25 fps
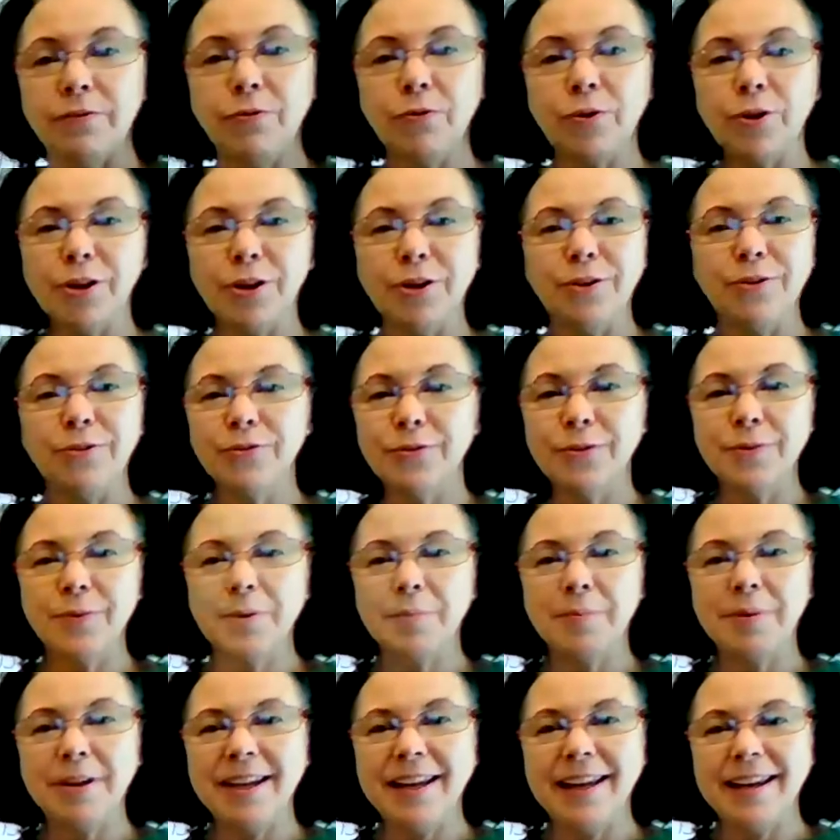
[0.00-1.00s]
for you from
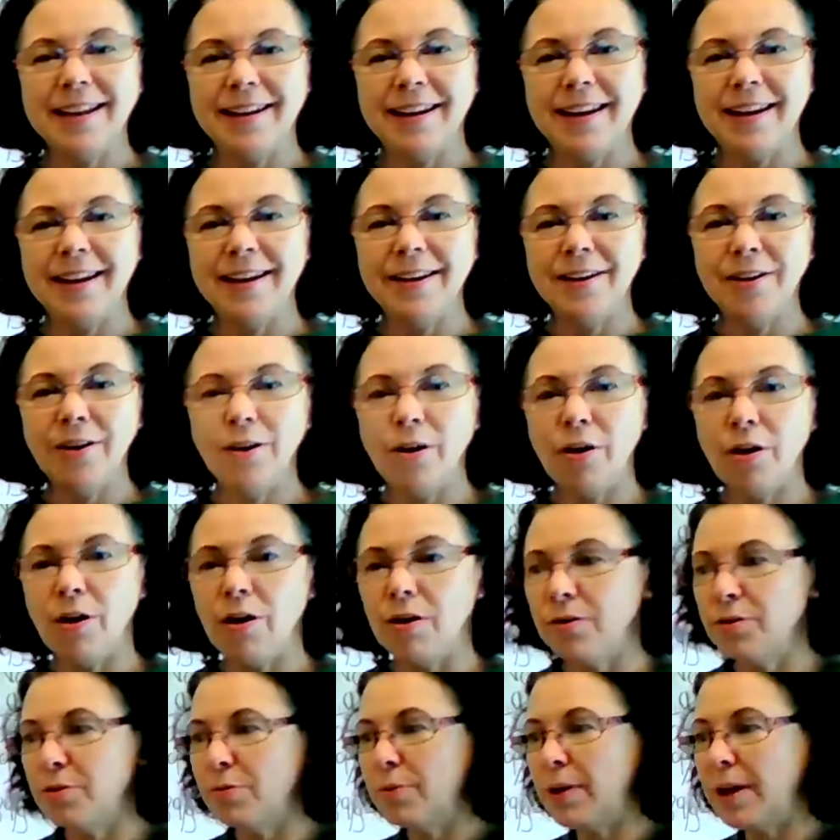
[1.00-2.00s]
the beginning
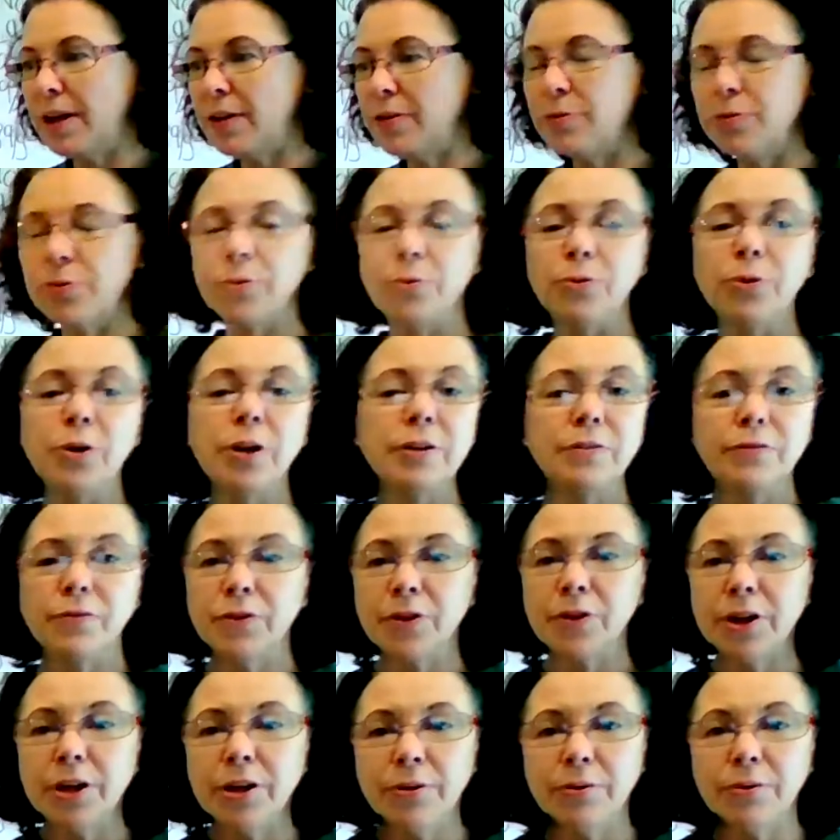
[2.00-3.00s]
all the way through, good
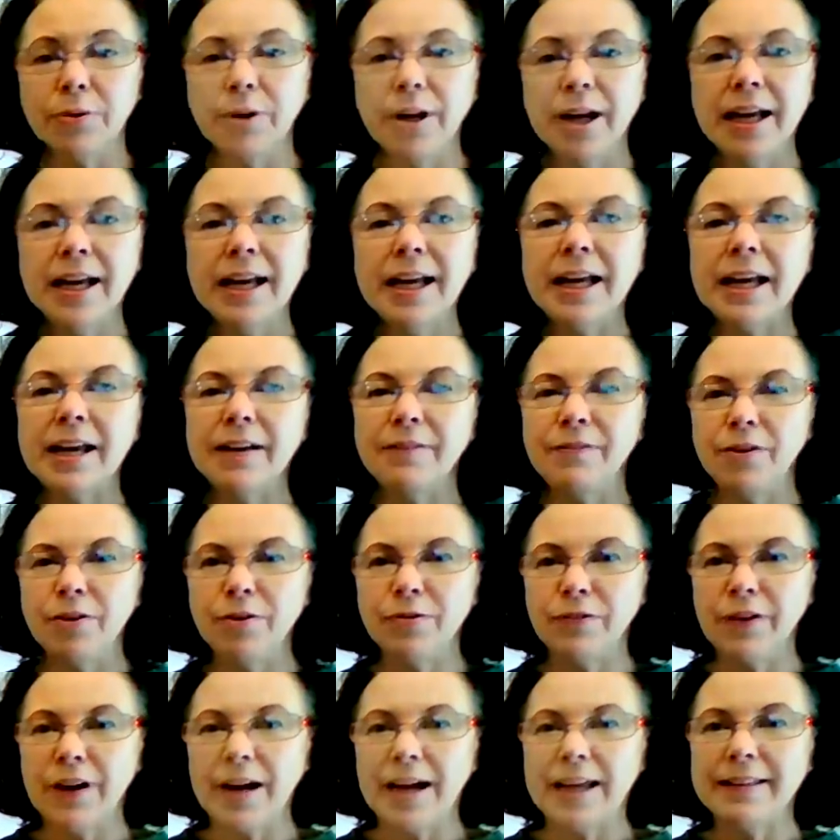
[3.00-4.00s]
for you. If
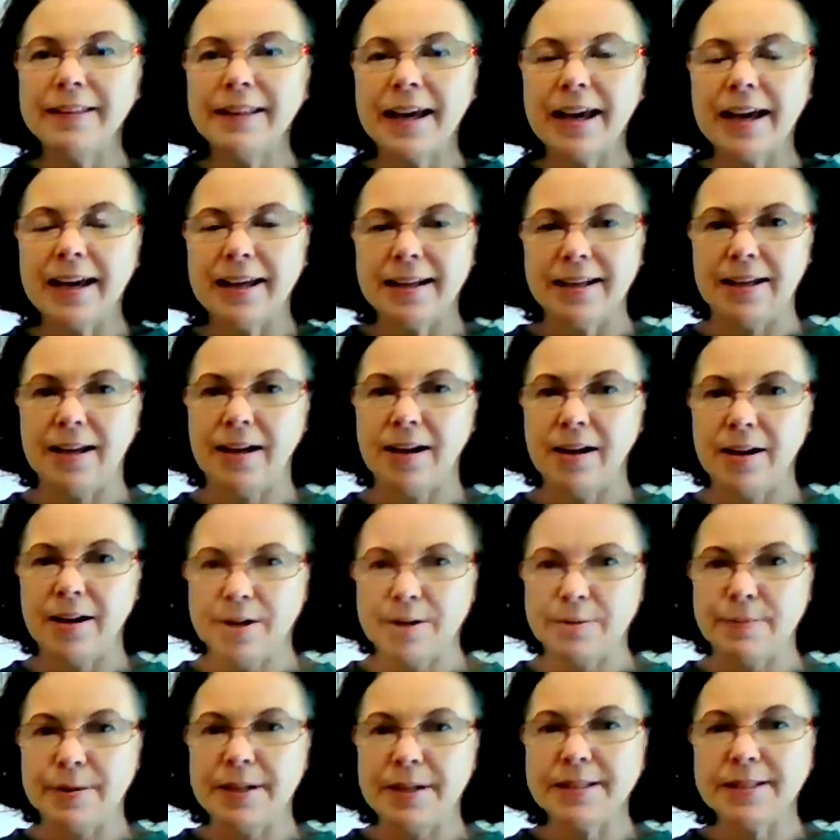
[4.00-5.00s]
you find that
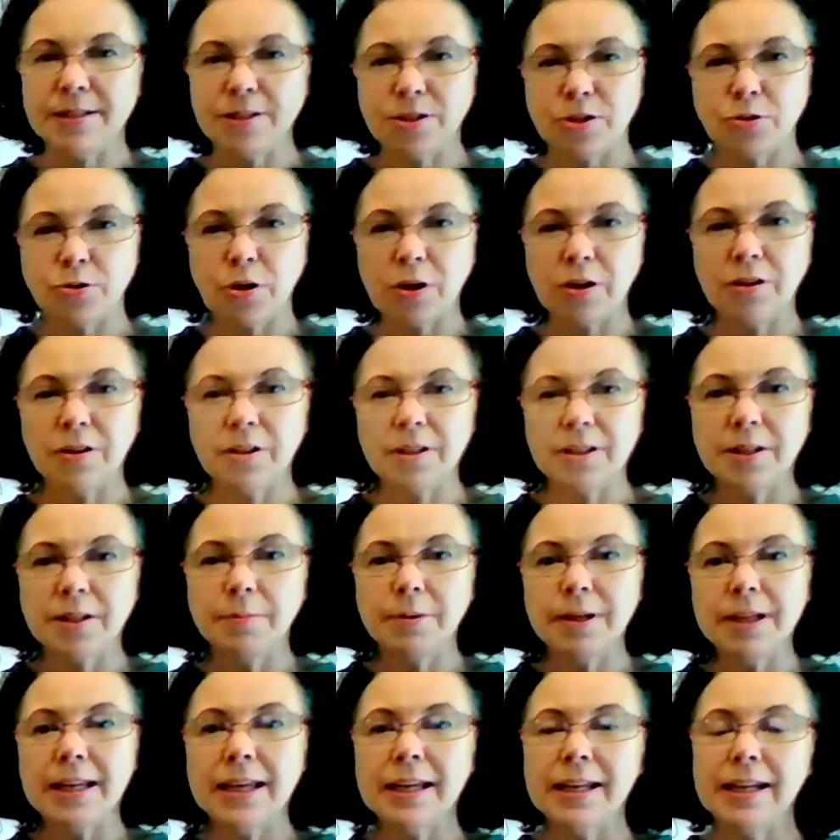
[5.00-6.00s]
it's a struggle at
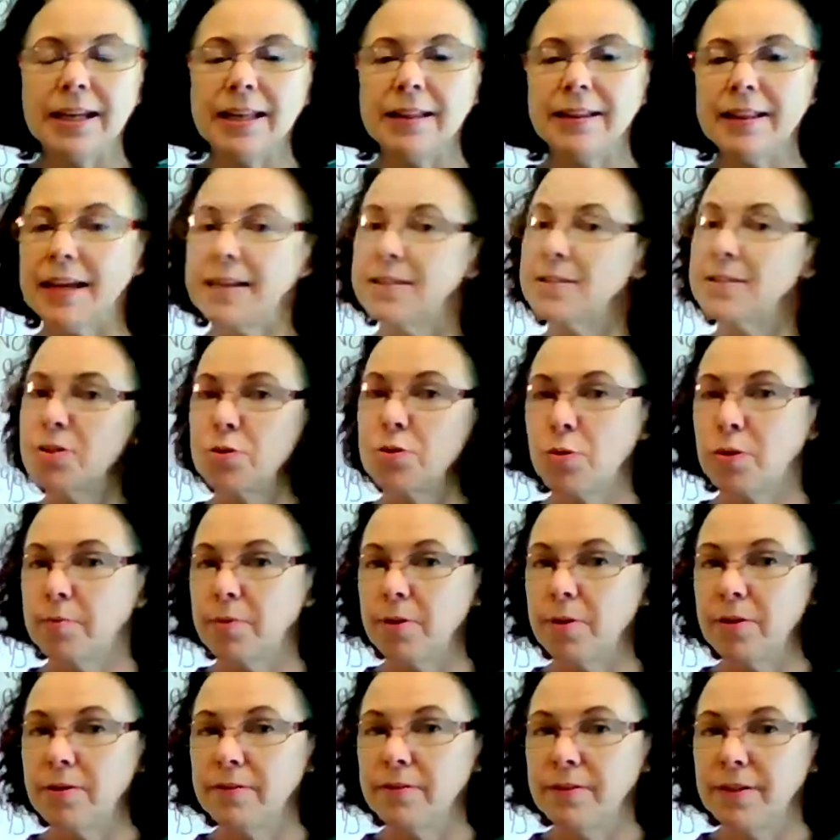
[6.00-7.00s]
the beginning, that's
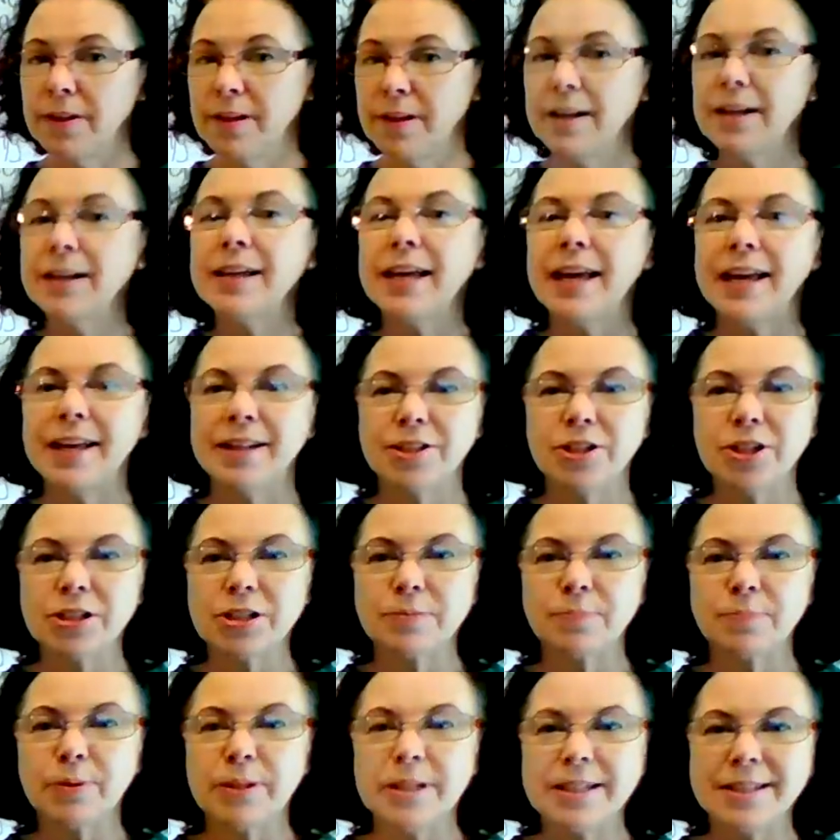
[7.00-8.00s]
normal. And
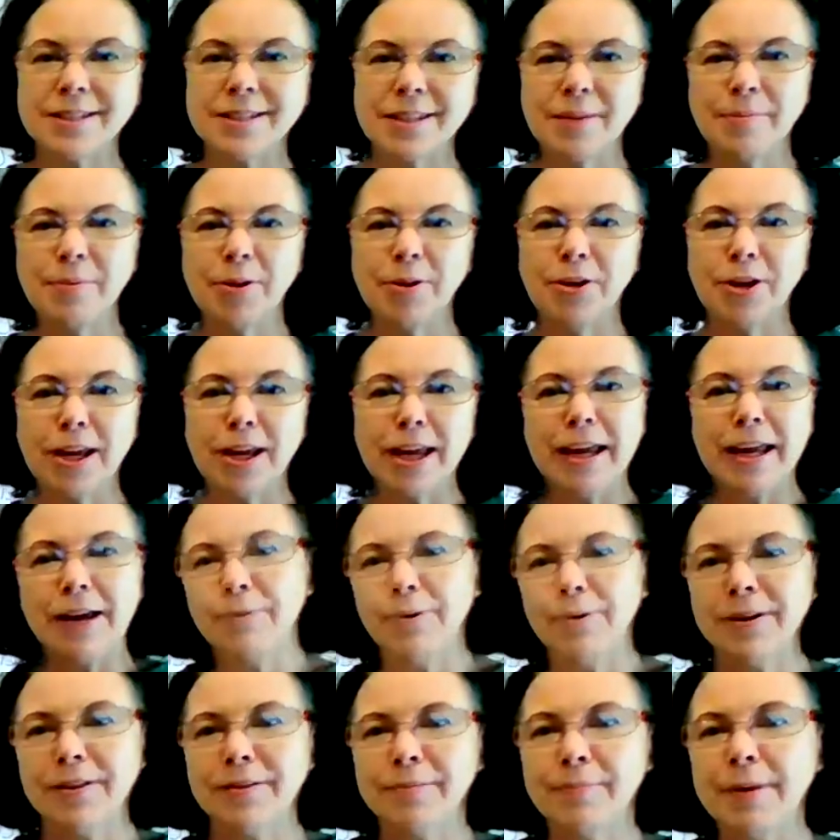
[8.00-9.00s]
just please
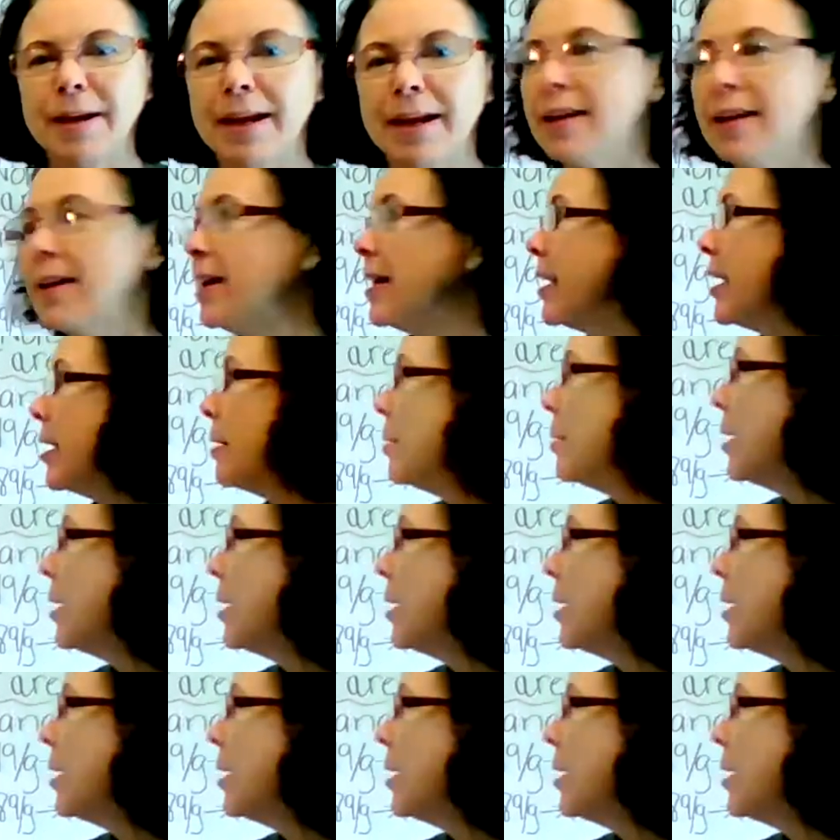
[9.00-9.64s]
communicate with me, and